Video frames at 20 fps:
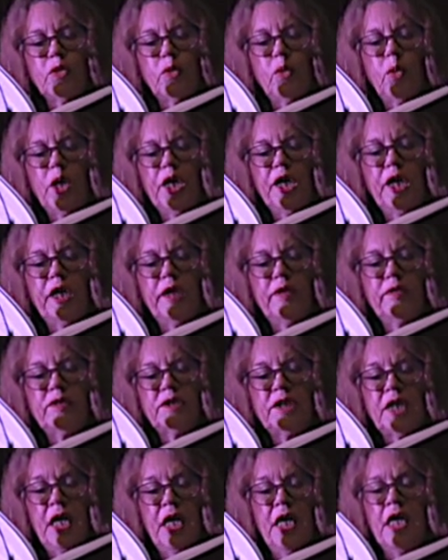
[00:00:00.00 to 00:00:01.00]
the
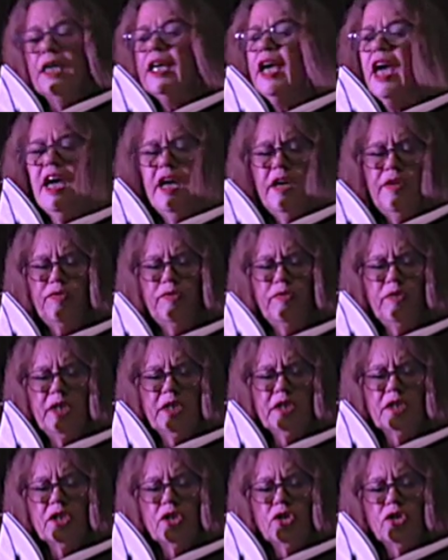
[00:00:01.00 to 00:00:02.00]
waves,
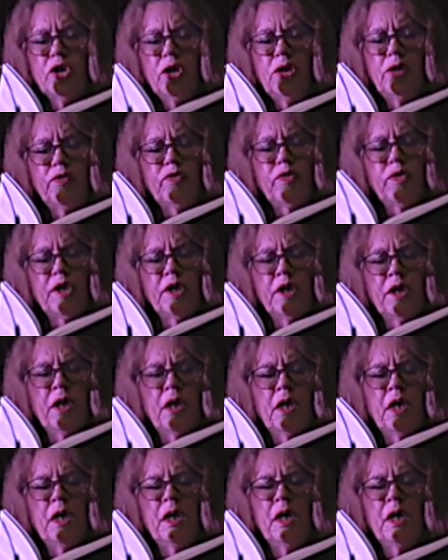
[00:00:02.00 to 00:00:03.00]
carefree as a
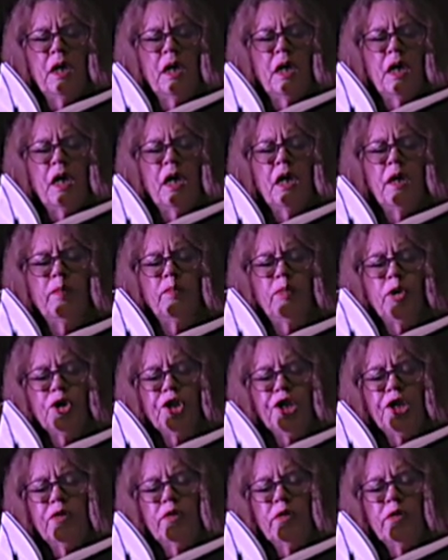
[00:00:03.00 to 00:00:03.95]
dolphin, her body